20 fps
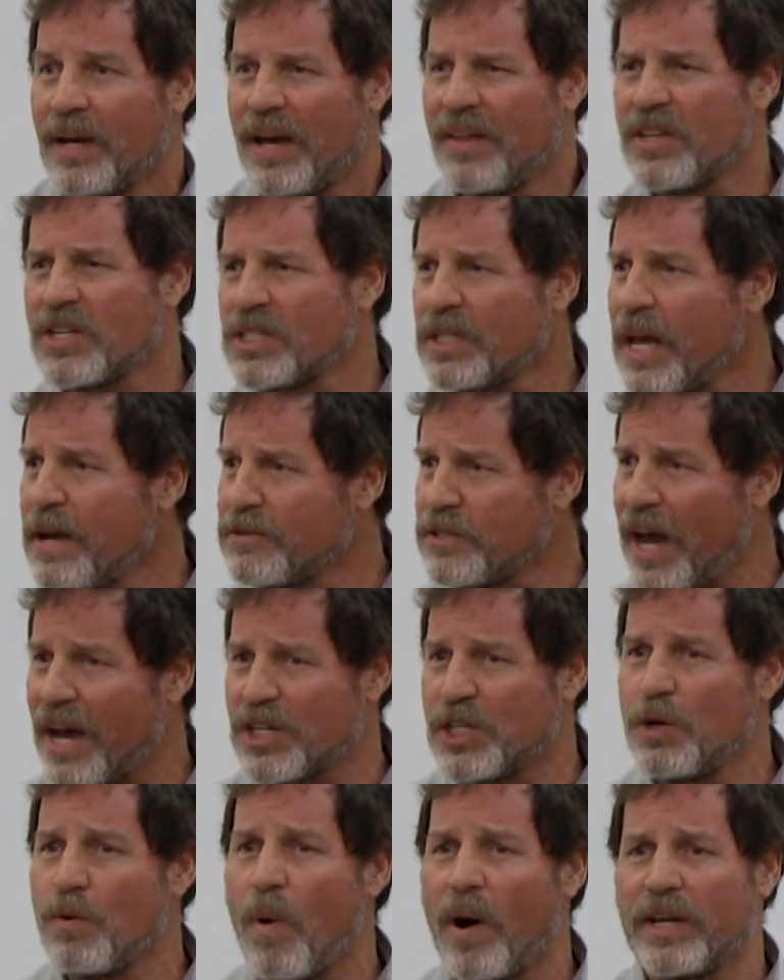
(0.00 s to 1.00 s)
And the slaves
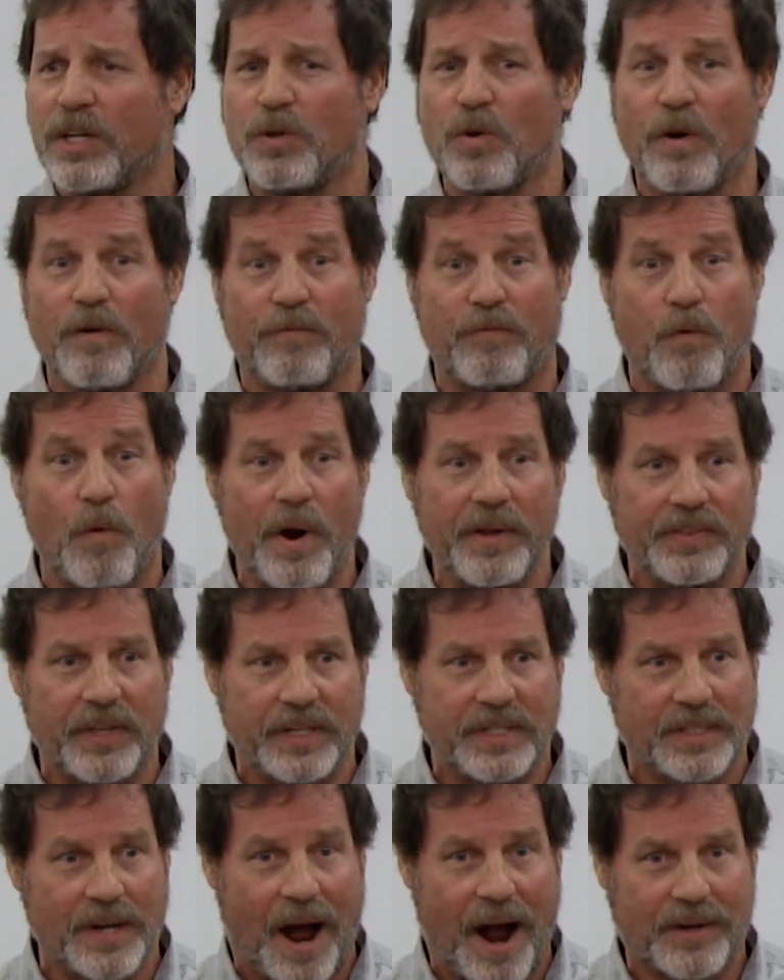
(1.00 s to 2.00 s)
actually wanted to avoid the
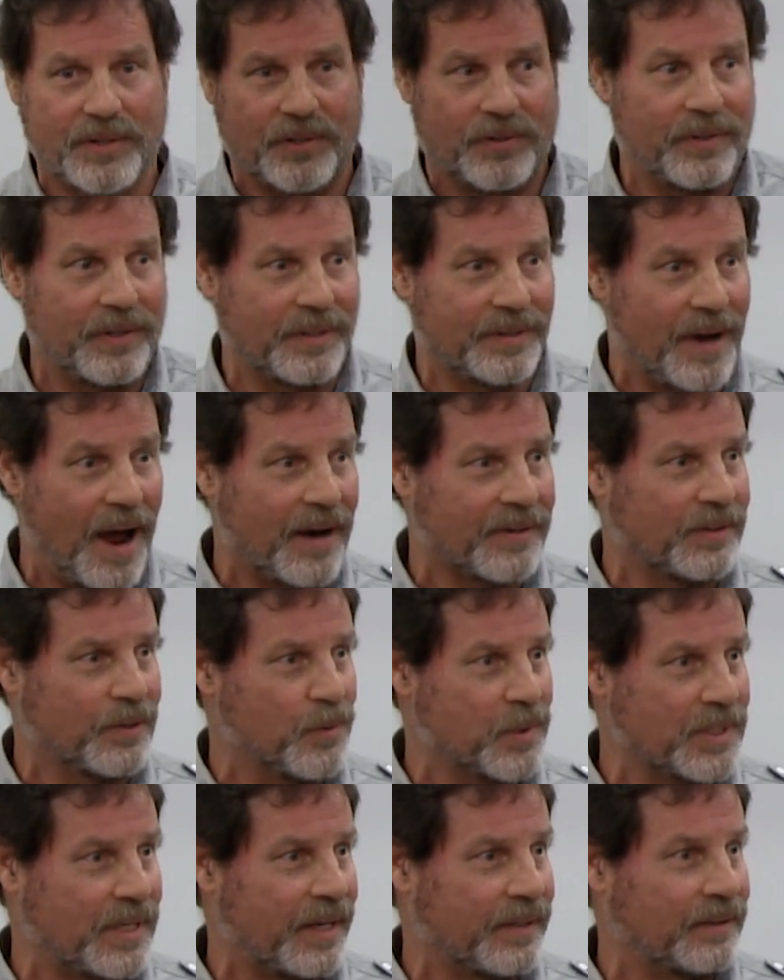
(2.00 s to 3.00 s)
doctor. The doctor
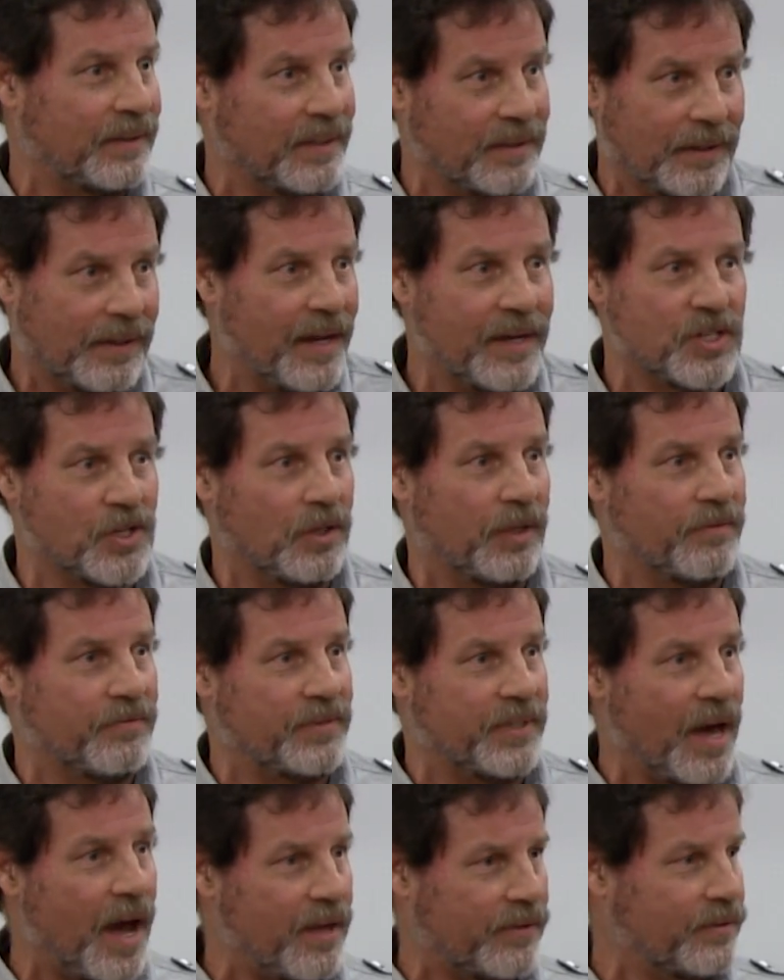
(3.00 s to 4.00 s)
was like the angel of
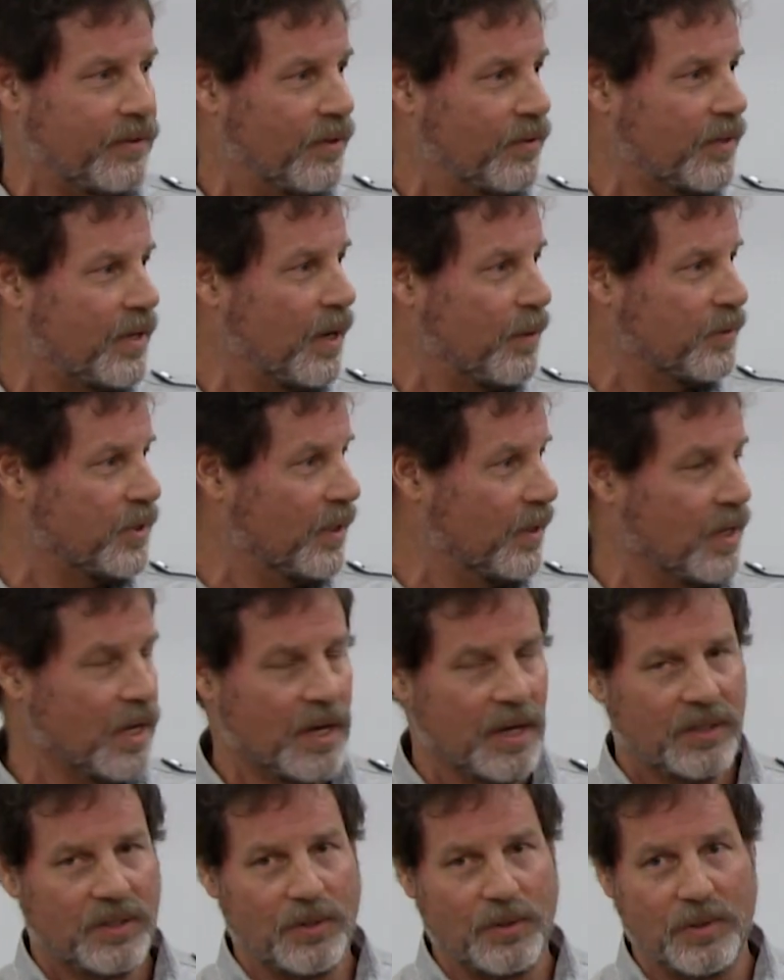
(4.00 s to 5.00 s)
death, come to
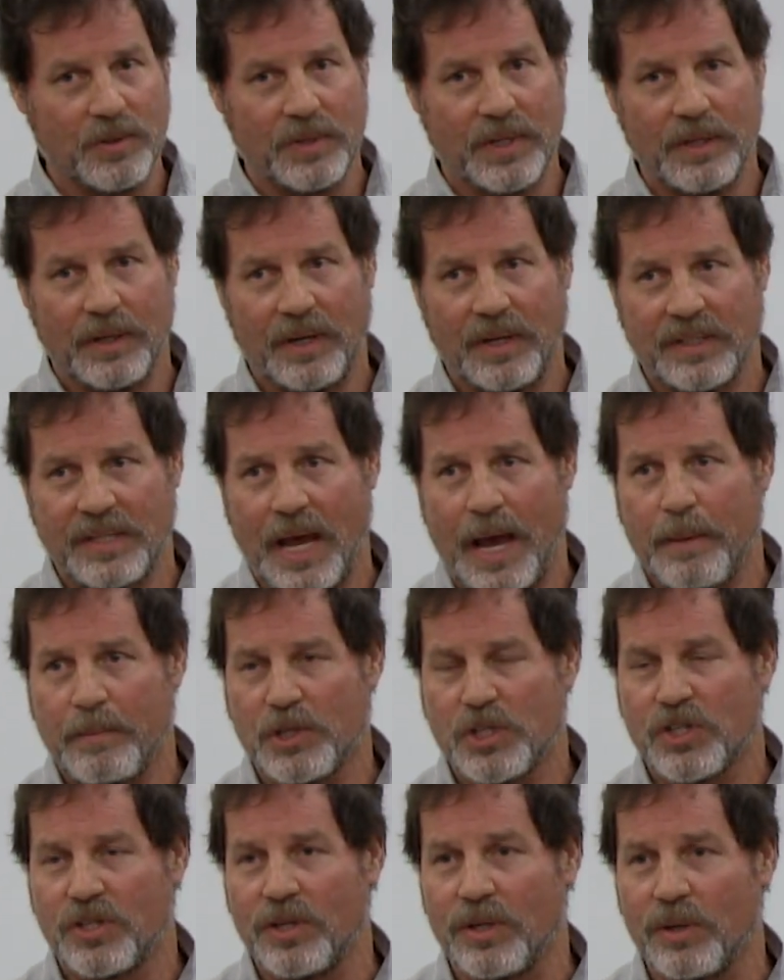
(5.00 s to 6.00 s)
do
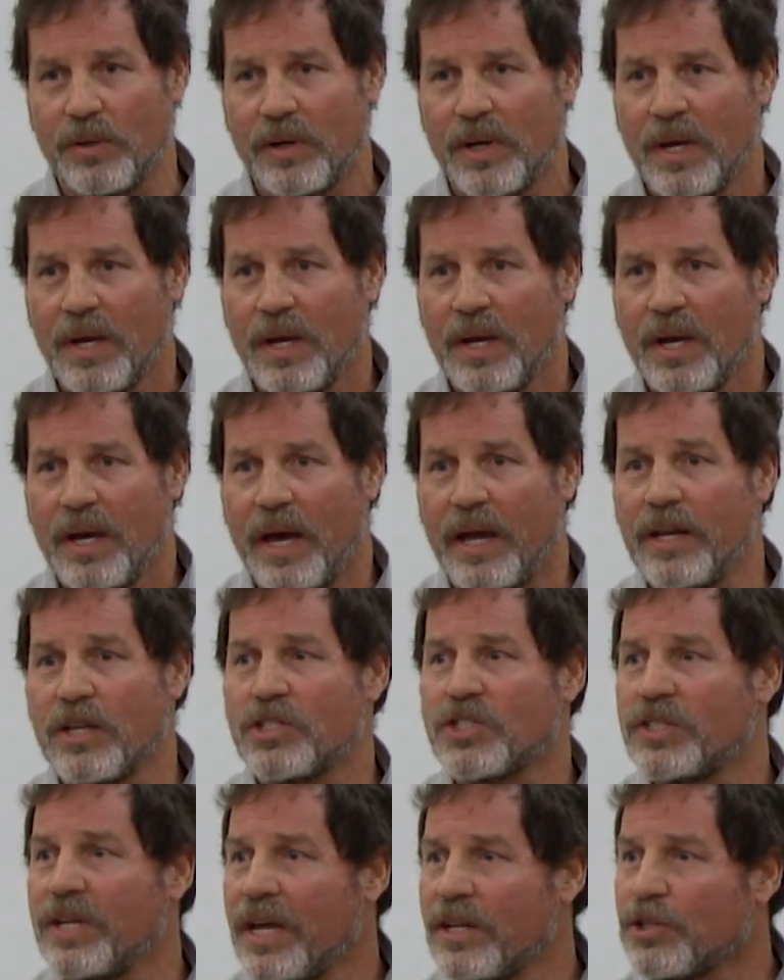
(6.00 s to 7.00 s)
damage to you. And
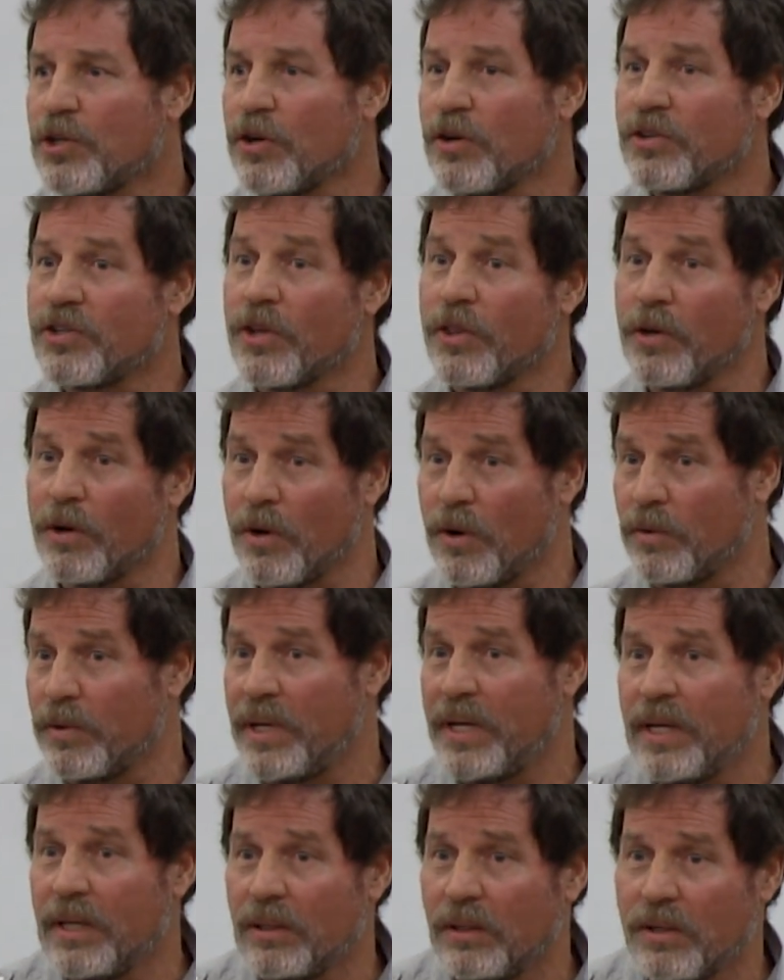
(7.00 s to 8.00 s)
instead turn to their own
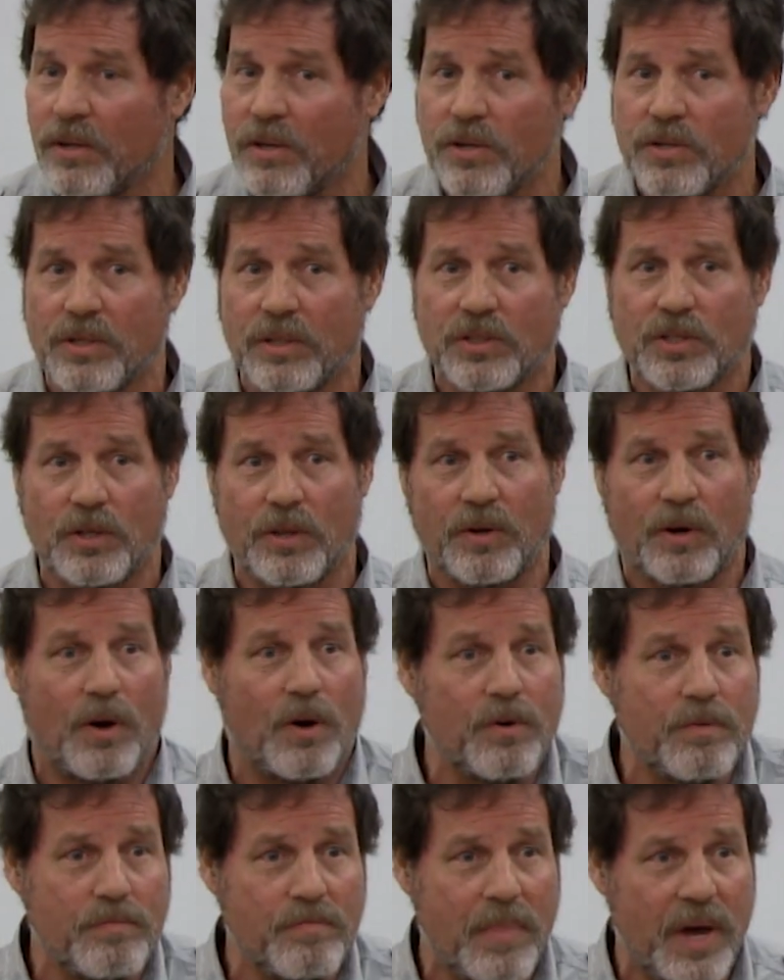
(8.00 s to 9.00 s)
healers and to their
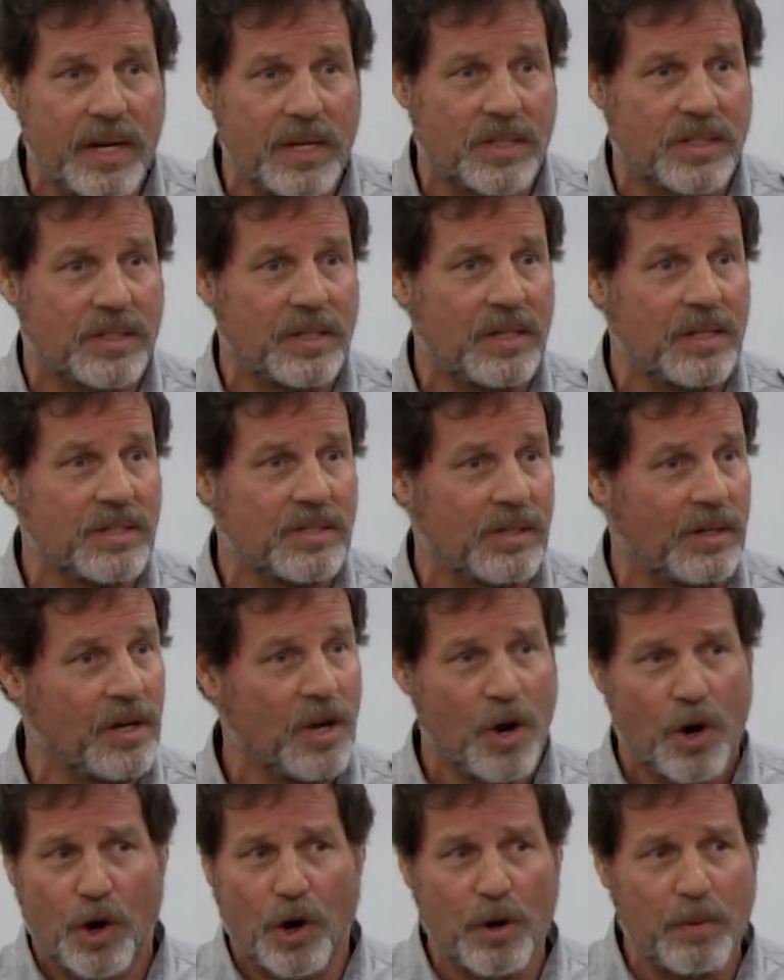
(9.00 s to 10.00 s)
own medicines,
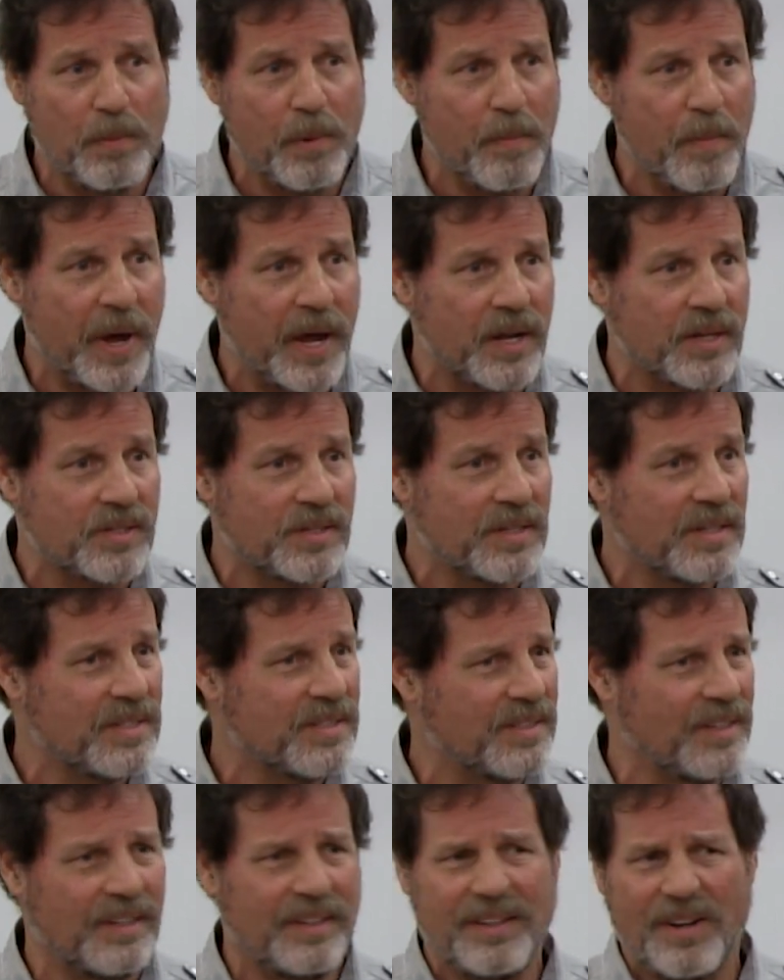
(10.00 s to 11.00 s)
herbal
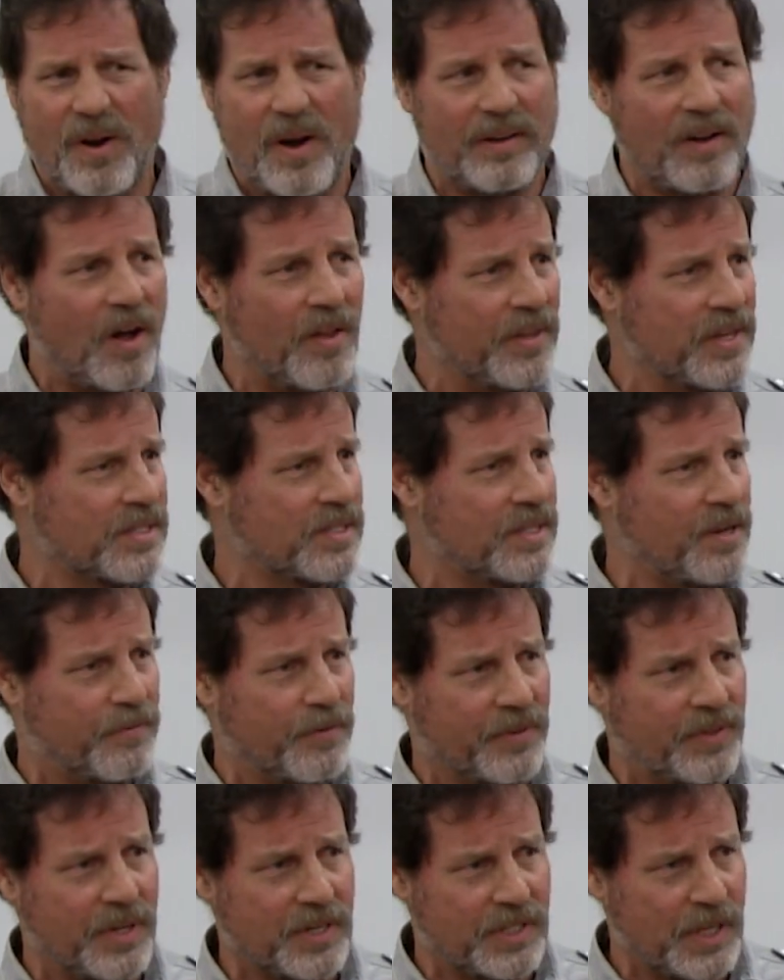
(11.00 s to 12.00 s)
medicines, and all these
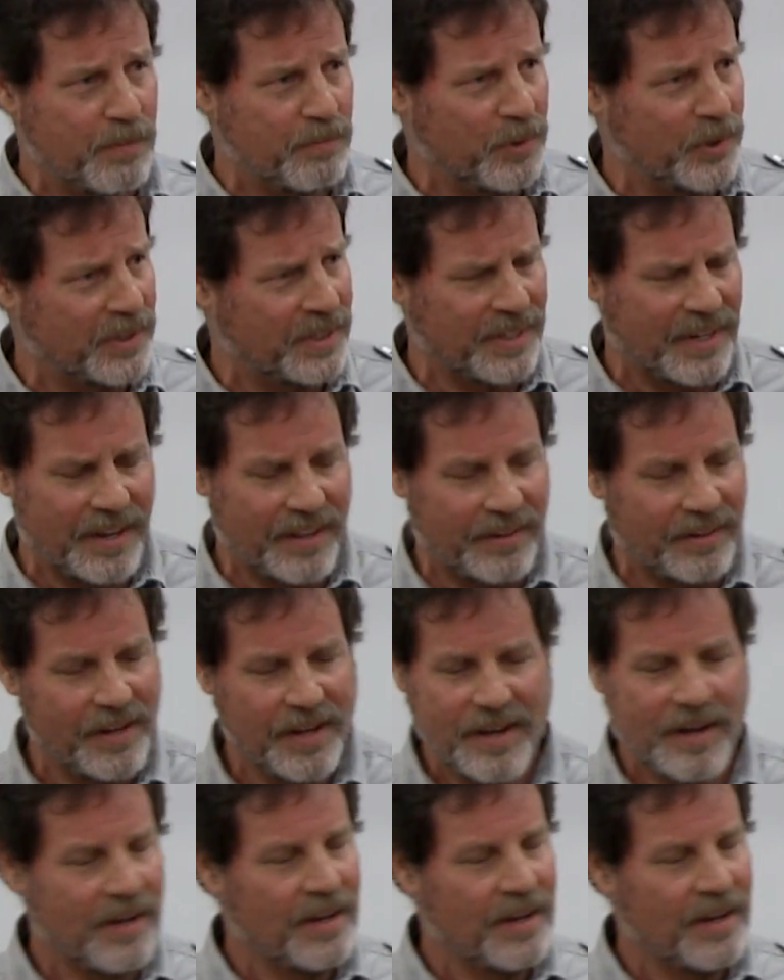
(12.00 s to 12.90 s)
different things they put together.